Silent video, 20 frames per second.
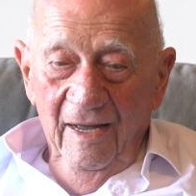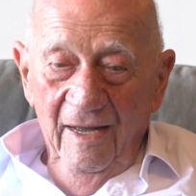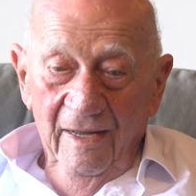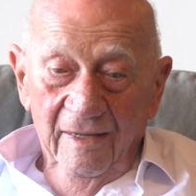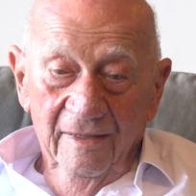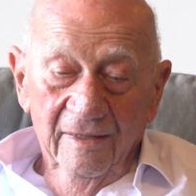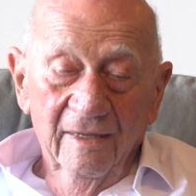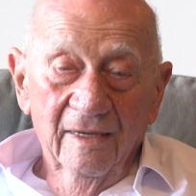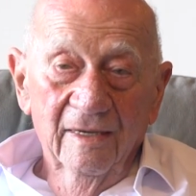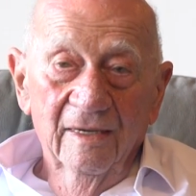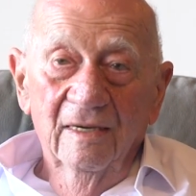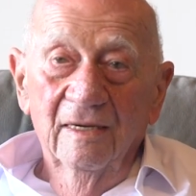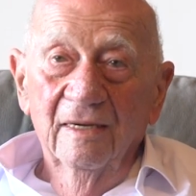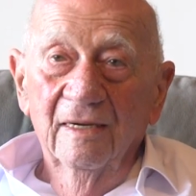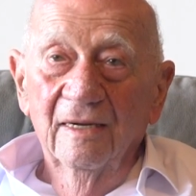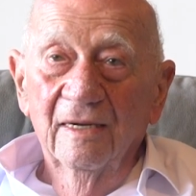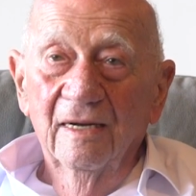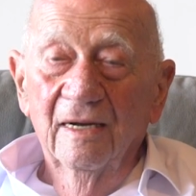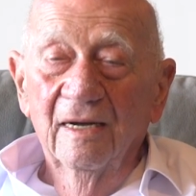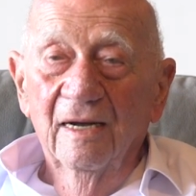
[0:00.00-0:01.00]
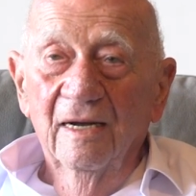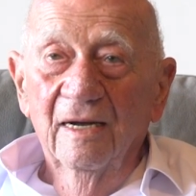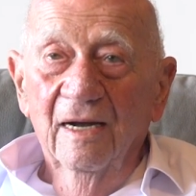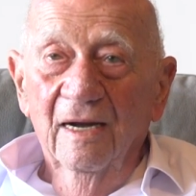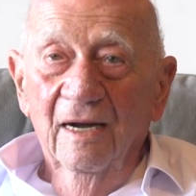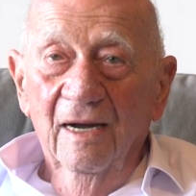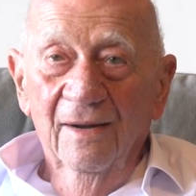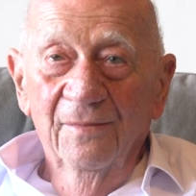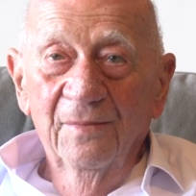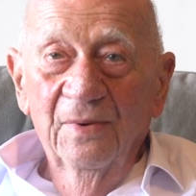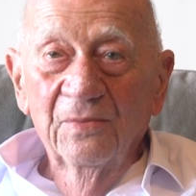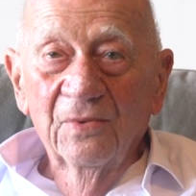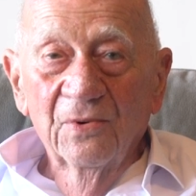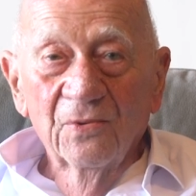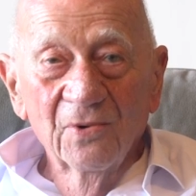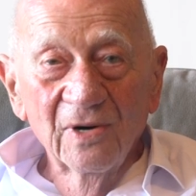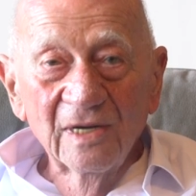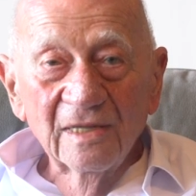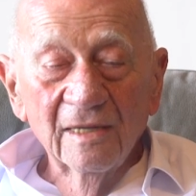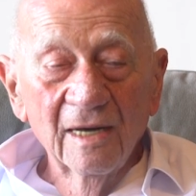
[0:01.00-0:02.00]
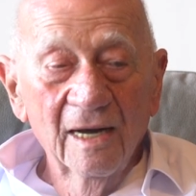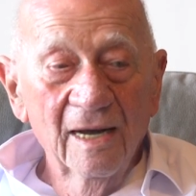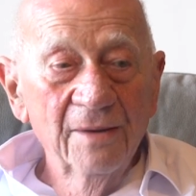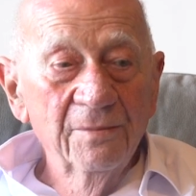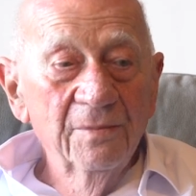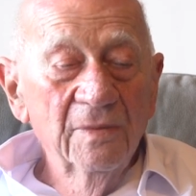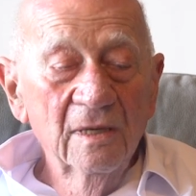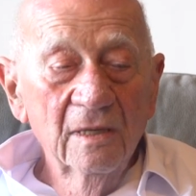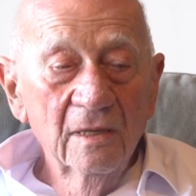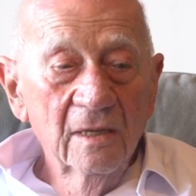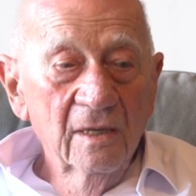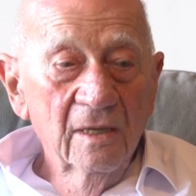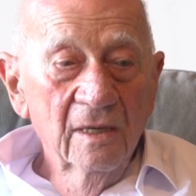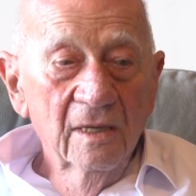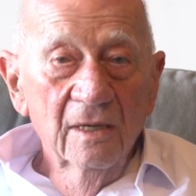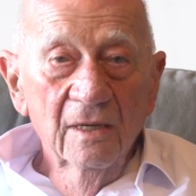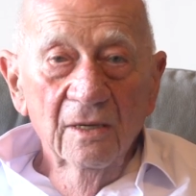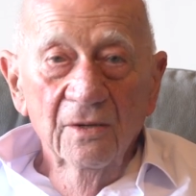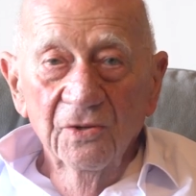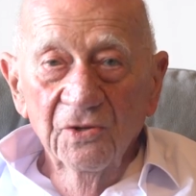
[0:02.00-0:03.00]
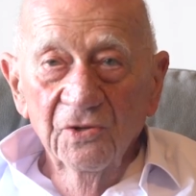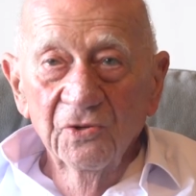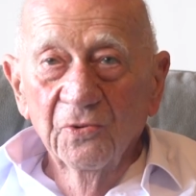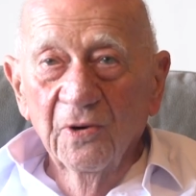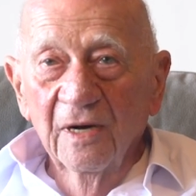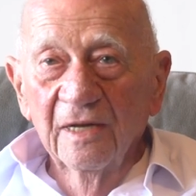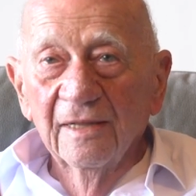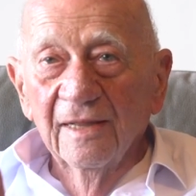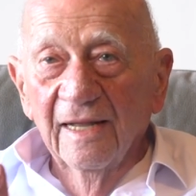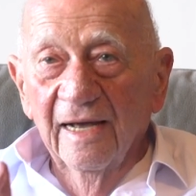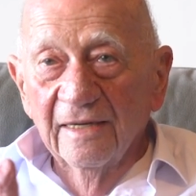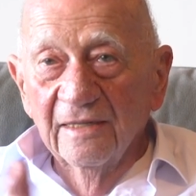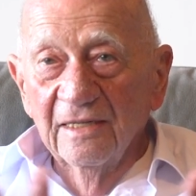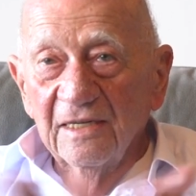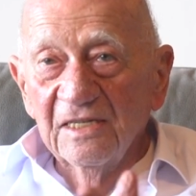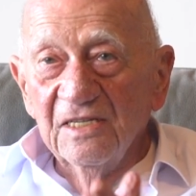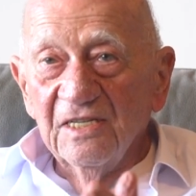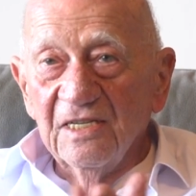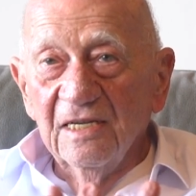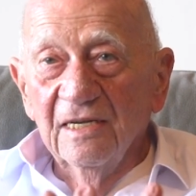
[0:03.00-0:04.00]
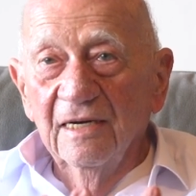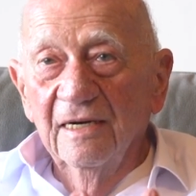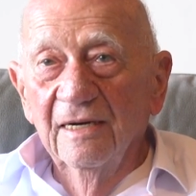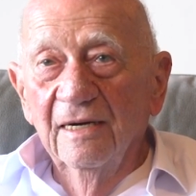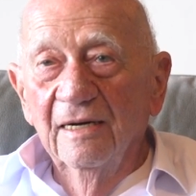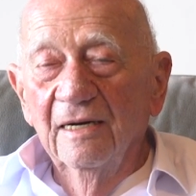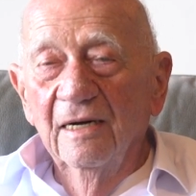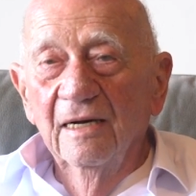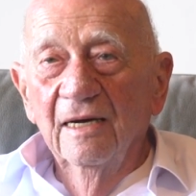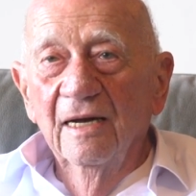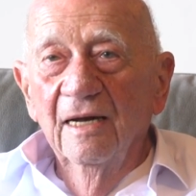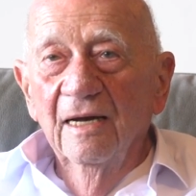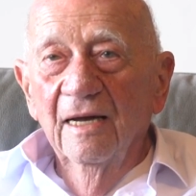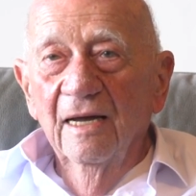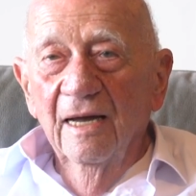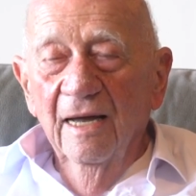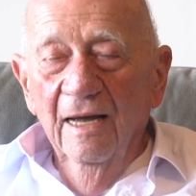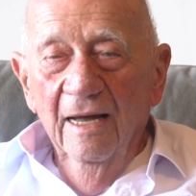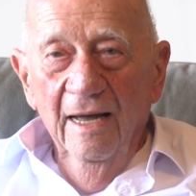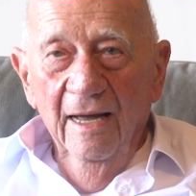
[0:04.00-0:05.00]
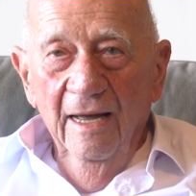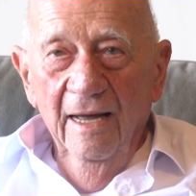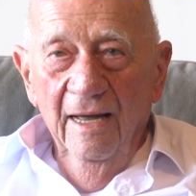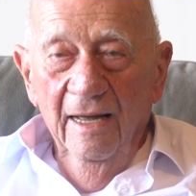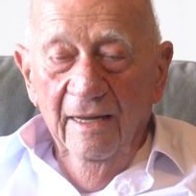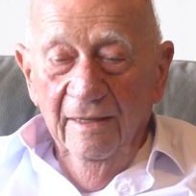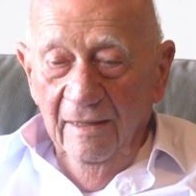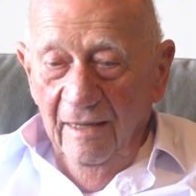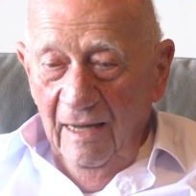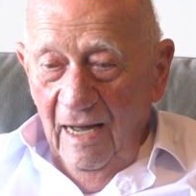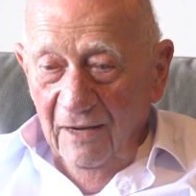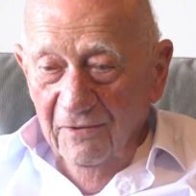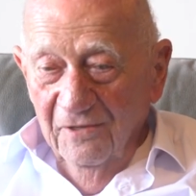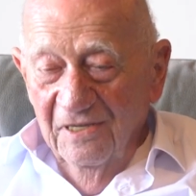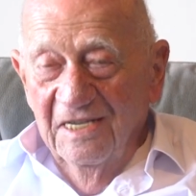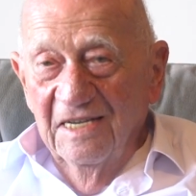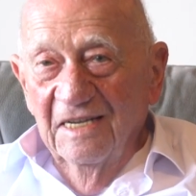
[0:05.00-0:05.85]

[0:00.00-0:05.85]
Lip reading: And I remember one time, you went like this, and I was